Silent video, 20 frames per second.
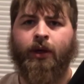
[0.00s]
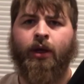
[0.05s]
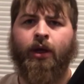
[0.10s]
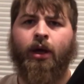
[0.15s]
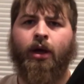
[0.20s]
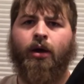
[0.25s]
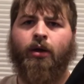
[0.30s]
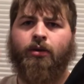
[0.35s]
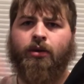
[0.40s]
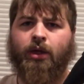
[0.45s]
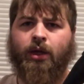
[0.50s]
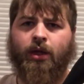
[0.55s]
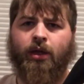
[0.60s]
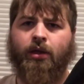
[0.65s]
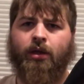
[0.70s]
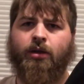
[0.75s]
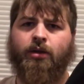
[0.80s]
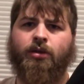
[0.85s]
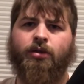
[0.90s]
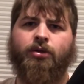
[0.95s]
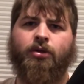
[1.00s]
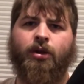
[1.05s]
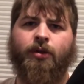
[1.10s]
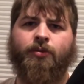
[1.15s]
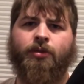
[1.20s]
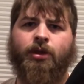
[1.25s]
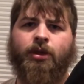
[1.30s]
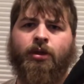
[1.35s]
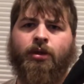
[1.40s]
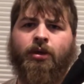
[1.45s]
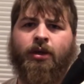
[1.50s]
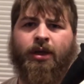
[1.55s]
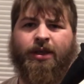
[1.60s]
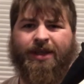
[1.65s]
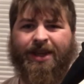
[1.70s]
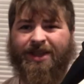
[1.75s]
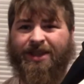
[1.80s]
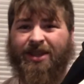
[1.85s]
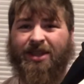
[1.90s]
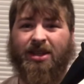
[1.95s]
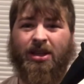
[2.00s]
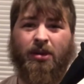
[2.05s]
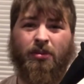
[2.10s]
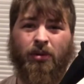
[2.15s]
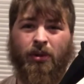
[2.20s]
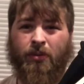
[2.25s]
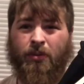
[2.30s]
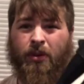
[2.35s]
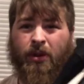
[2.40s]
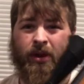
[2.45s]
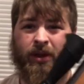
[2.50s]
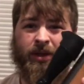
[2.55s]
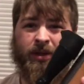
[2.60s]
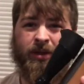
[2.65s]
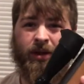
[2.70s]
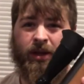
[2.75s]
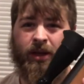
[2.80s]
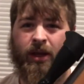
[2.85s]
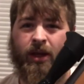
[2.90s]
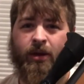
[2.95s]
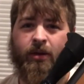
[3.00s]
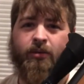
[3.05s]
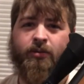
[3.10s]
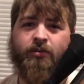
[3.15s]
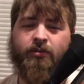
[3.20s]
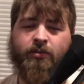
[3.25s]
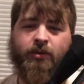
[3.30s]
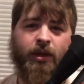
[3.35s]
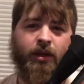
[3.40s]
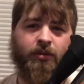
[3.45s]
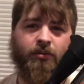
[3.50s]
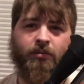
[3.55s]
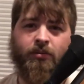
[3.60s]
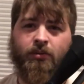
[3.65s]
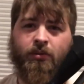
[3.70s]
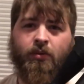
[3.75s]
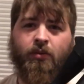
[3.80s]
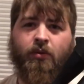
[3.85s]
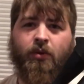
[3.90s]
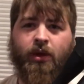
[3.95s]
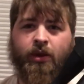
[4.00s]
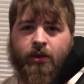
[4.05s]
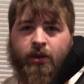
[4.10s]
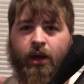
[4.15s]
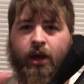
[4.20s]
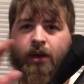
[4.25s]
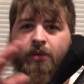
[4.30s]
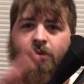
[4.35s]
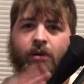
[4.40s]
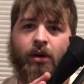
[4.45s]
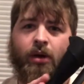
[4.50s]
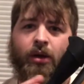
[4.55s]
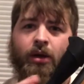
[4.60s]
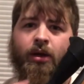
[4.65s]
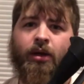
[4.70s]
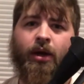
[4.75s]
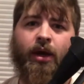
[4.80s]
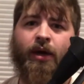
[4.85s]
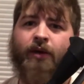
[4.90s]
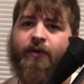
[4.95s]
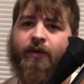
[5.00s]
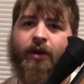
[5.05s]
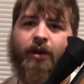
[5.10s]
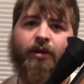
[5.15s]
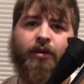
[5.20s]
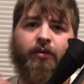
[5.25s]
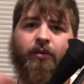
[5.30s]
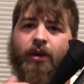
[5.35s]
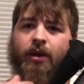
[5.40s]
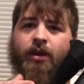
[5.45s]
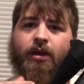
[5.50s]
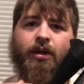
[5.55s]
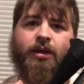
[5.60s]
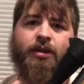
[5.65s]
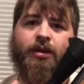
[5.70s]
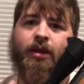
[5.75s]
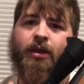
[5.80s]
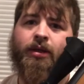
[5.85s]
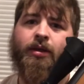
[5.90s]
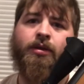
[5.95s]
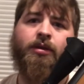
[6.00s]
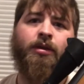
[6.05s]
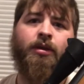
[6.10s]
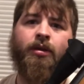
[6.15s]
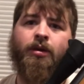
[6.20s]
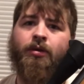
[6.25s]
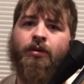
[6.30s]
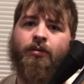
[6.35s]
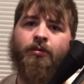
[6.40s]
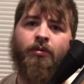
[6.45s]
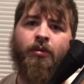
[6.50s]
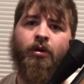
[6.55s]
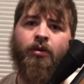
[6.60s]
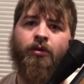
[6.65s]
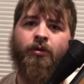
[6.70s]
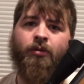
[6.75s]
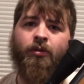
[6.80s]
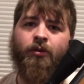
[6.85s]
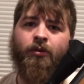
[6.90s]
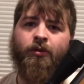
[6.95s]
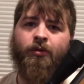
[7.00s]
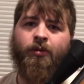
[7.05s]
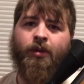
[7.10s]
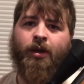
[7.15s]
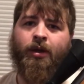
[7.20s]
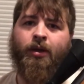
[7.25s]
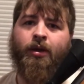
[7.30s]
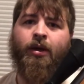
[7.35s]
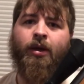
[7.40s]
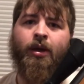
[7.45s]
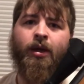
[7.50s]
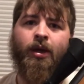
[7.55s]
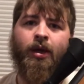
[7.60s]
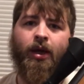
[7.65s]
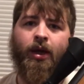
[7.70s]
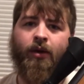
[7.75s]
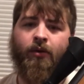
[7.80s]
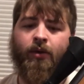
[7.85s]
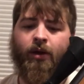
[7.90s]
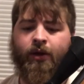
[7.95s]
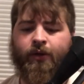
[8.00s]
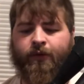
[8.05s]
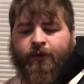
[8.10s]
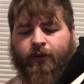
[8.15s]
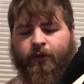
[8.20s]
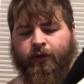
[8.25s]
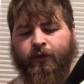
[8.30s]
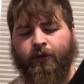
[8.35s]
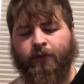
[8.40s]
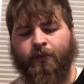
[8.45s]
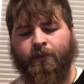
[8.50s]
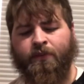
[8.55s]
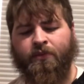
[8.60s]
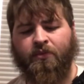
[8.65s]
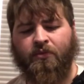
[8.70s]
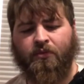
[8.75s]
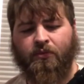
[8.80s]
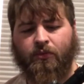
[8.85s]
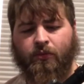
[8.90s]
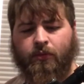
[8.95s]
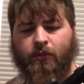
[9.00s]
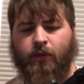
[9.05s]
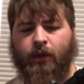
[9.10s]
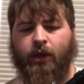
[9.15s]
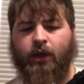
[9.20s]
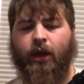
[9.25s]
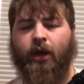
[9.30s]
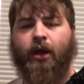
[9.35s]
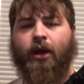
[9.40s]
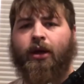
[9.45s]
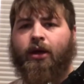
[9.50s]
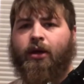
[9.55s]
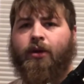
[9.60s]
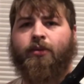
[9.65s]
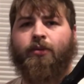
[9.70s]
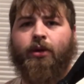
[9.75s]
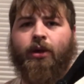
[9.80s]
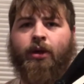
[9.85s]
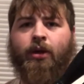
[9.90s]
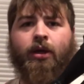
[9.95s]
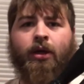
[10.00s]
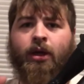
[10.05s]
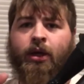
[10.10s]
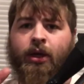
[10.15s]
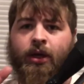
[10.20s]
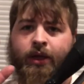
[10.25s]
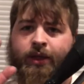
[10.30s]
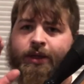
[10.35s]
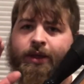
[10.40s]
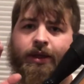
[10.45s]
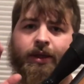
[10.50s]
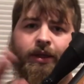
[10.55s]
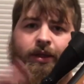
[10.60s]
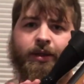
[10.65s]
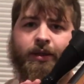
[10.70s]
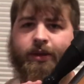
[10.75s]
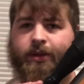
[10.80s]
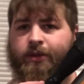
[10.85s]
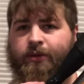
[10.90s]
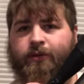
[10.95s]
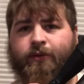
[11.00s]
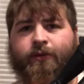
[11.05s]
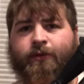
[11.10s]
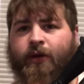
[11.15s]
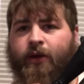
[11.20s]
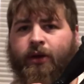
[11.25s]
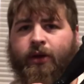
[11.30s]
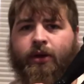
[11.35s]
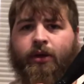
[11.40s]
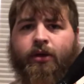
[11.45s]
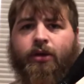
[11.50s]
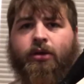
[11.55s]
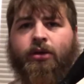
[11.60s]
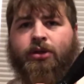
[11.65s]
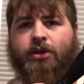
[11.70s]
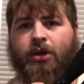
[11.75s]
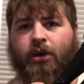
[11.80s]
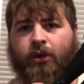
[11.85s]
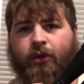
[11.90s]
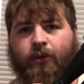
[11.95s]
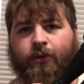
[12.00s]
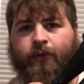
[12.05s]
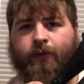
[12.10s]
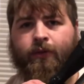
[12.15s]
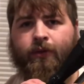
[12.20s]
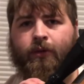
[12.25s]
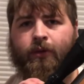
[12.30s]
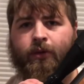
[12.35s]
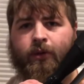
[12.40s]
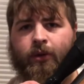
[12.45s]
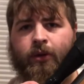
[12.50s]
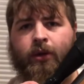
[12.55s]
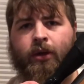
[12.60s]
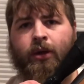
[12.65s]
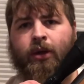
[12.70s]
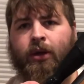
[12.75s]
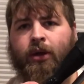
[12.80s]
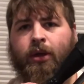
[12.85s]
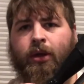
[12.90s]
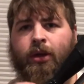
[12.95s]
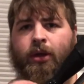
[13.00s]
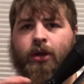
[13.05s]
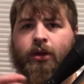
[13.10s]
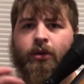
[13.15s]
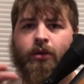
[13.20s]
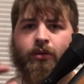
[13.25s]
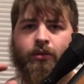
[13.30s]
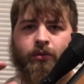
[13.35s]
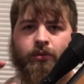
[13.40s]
I'll link it in the description. It's actually double the price right now than when I bought it. I have like 3 of these things on multiple of my air rifles. But I tell you, this is a very good scope for, you know,